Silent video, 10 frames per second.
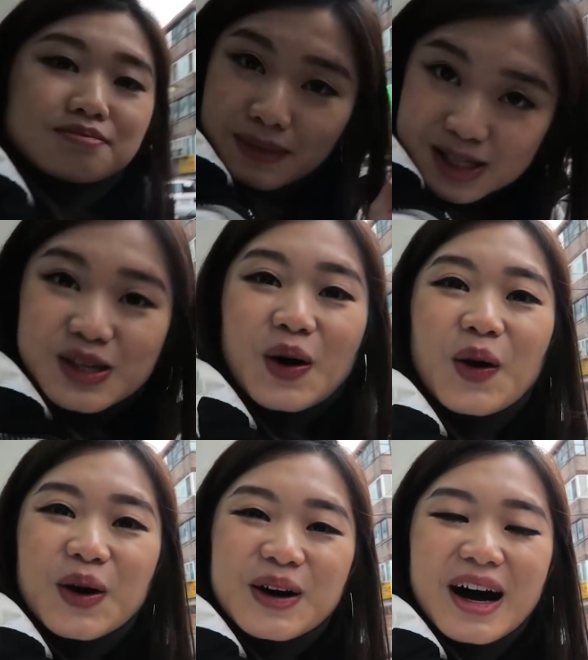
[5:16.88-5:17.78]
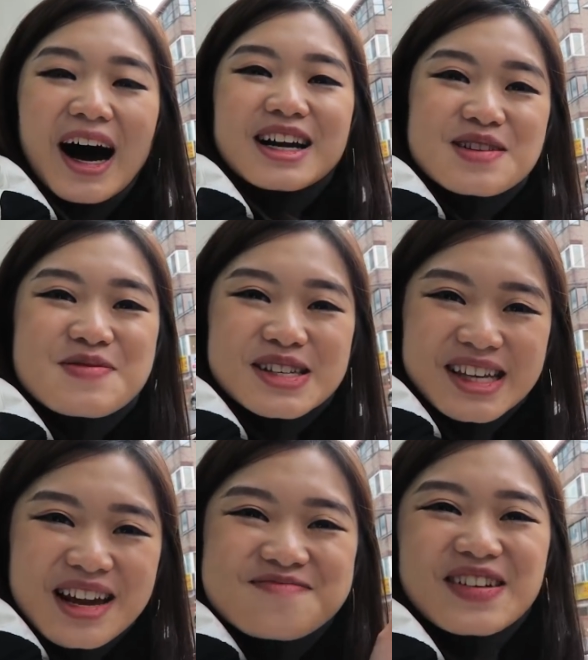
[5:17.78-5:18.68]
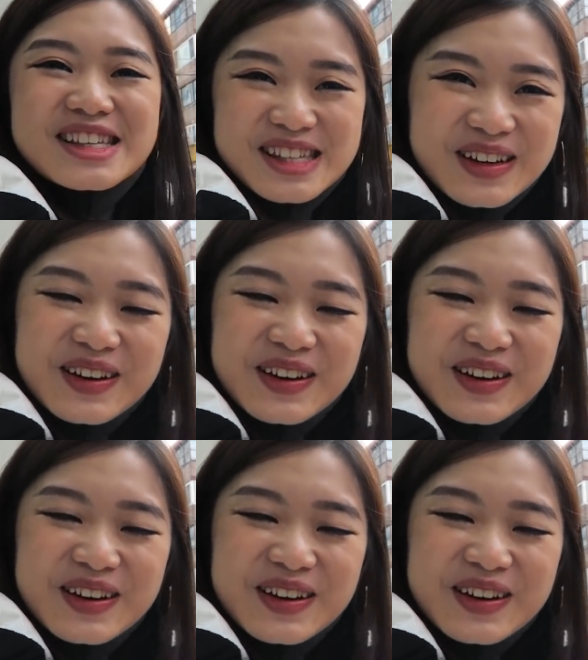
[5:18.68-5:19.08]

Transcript: Must go. 100% must